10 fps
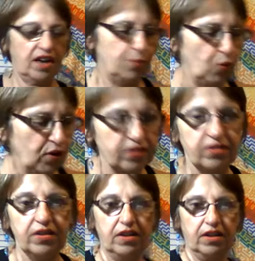bought
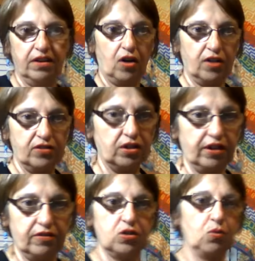on
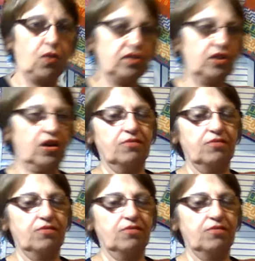clearance a while ago.